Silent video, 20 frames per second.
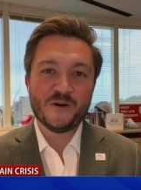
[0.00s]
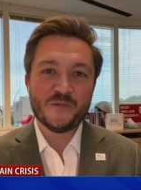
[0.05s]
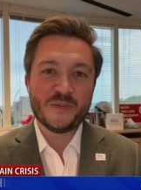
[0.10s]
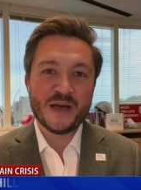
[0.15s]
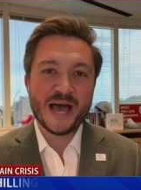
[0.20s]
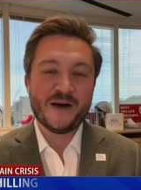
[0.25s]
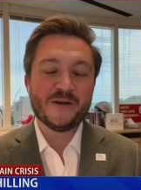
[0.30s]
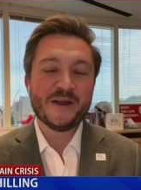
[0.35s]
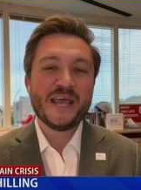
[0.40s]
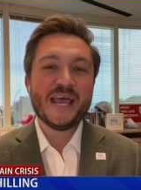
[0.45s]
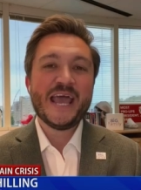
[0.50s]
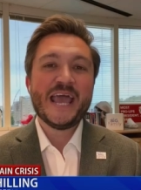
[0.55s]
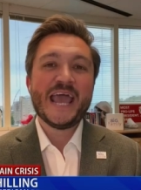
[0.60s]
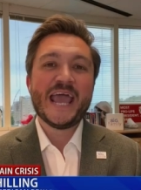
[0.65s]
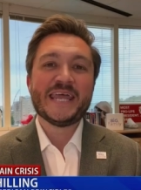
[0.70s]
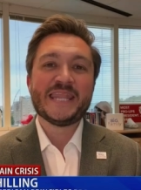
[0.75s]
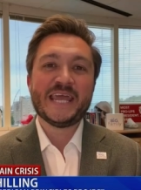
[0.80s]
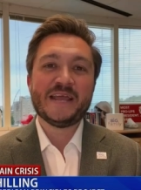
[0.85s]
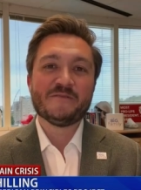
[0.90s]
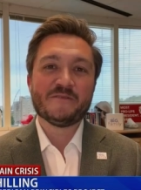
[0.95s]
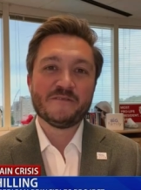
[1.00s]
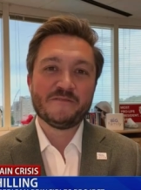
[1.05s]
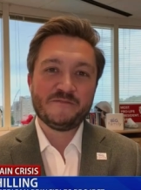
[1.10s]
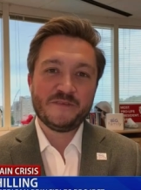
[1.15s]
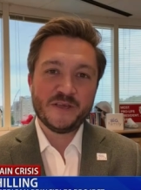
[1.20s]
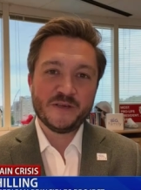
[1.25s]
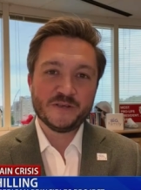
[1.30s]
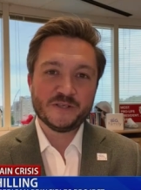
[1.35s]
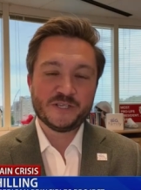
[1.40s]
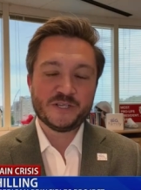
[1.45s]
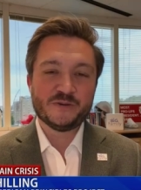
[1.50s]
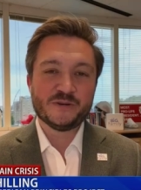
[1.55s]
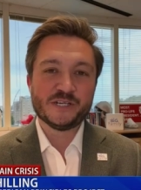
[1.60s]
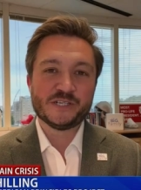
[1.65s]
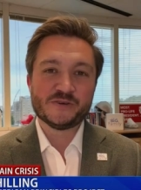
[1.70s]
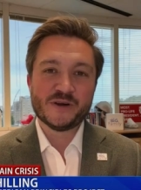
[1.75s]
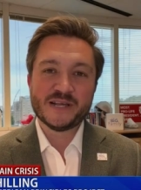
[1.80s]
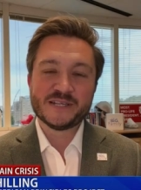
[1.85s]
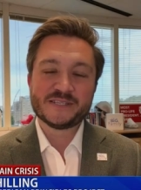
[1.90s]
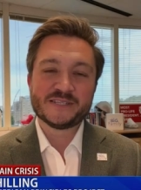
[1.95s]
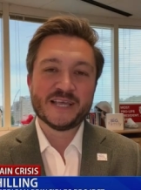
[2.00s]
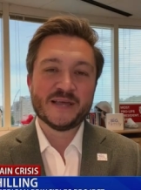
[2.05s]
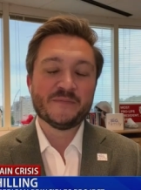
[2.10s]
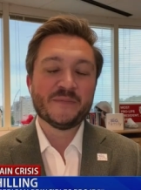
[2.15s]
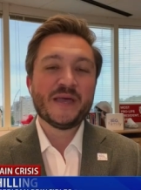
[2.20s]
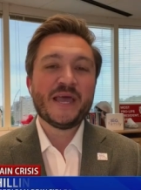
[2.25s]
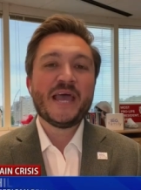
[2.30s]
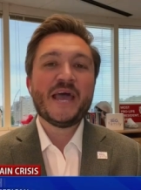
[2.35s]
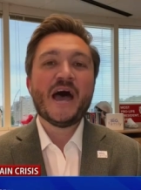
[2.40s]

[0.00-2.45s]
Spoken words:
about, and they refuse to address them.